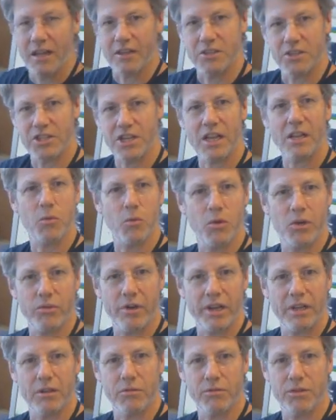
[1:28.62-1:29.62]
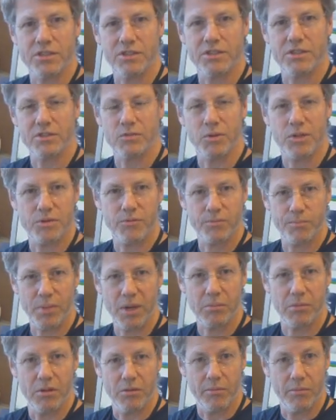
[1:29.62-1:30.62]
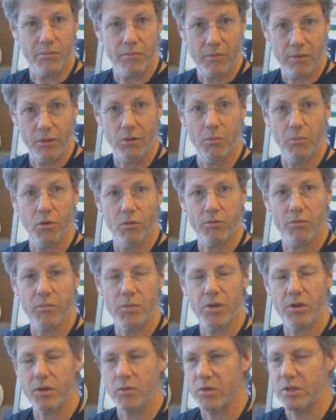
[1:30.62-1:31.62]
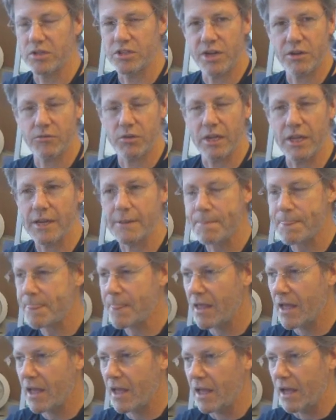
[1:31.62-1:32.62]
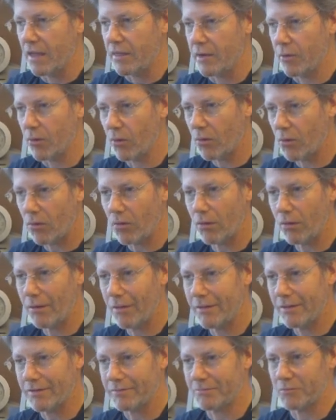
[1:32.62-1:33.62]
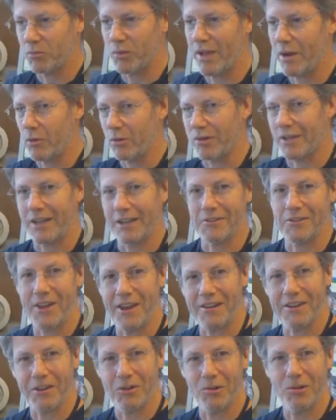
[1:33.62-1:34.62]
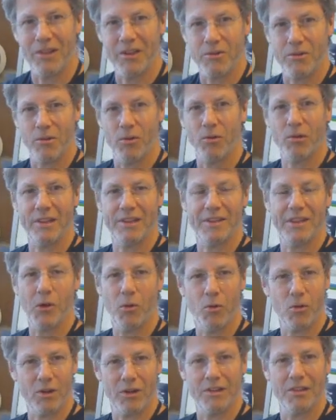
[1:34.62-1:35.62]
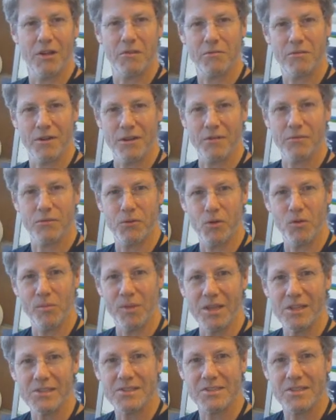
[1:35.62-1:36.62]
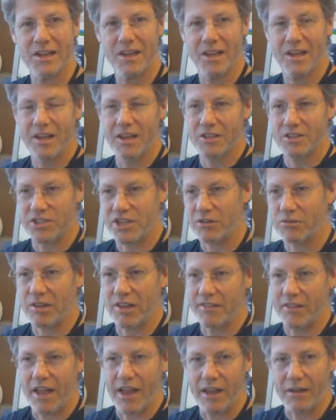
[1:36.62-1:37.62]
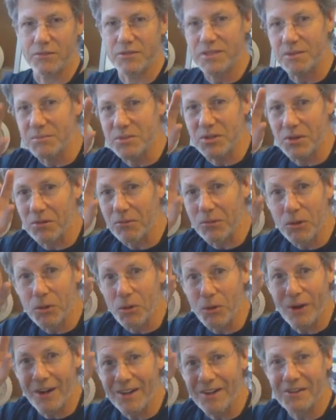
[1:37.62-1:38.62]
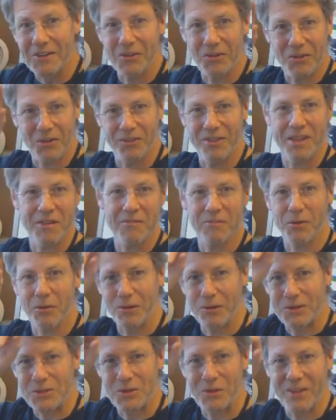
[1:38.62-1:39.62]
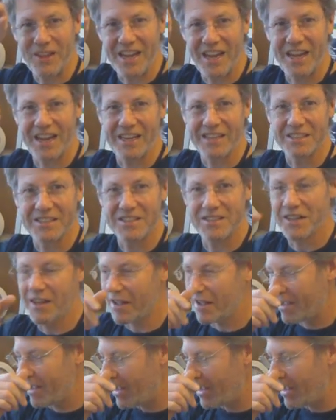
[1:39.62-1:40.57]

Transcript: and the shallow water anglerfishes, which people are a lot more familiar with generally. They're all, without wanting to get technical, they're all in the order Lophiiformes. Generally they have some sort of lure on their foreheads, on their heads.